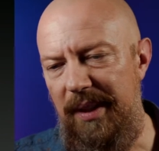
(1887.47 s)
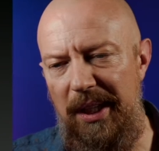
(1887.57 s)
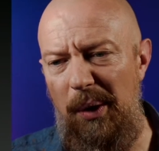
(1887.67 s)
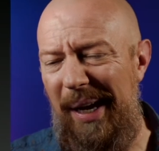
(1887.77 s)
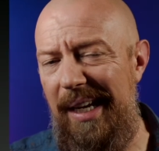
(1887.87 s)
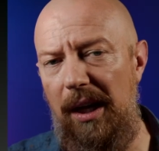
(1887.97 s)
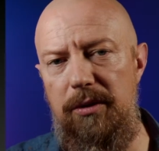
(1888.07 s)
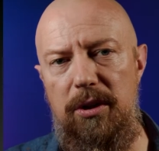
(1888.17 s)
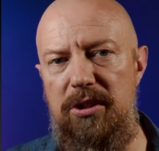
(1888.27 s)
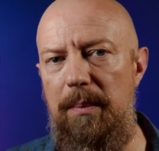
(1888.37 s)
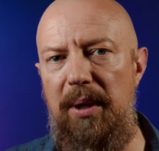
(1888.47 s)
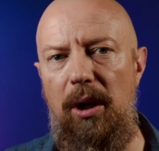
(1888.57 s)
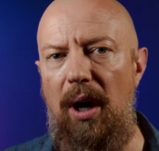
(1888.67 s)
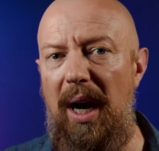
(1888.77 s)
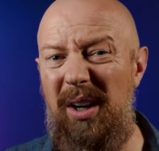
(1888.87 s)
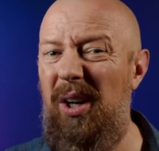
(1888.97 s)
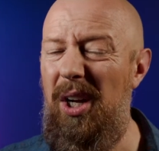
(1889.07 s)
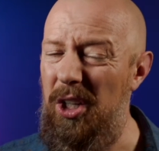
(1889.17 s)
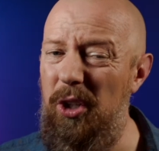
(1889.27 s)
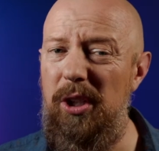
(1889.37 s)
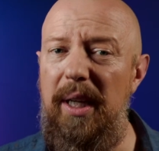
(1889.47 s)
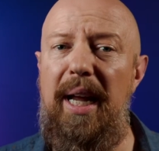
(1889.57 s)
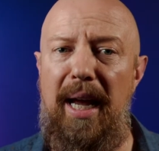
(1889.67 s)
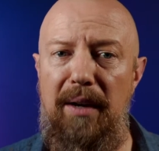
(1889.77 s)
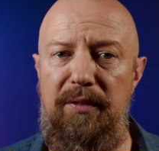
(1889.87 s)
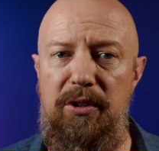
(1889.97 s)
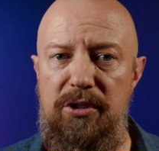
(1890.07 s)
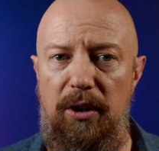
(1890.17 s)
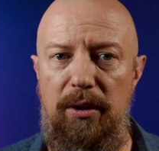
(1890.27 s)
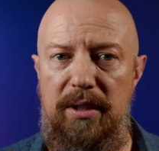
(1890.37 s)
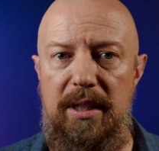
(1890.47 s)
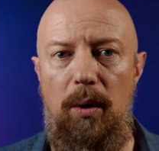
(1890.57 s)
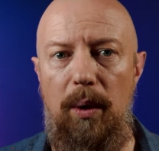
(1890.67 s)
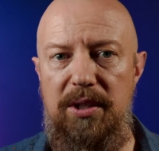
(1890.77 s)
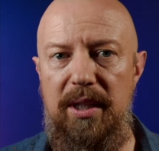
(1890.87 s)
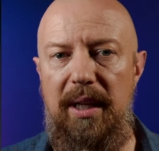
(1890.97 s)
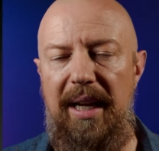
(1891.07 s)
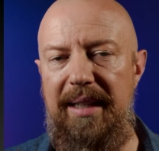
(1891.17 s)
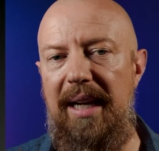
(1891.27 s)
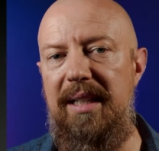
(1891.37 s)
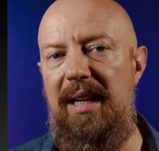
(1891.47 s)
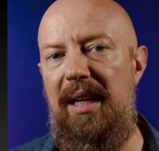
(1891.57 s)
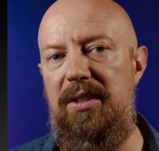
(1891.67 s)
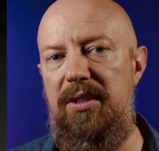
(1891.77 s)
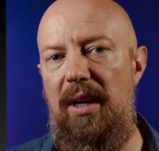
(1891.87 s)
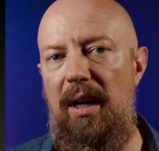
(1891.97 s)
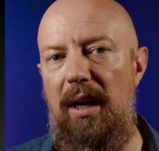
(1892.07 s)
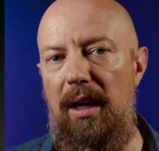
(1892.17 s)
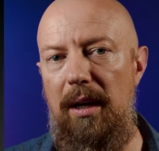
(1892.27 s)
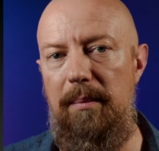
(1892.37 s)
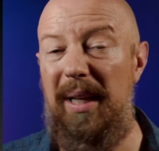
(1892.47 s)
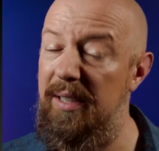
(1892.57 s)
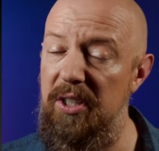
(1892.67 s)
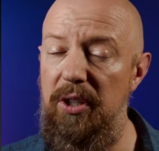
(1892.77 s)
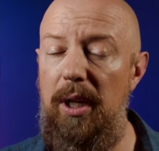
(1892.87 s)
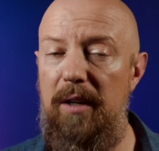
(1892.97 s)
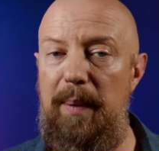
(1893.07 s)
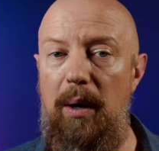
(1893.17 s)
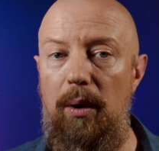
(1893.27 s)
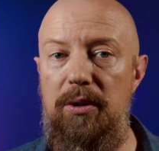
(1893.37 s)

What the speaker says: 800 or something or higher, you're gonna have to start denoising, and that takes a lot of power.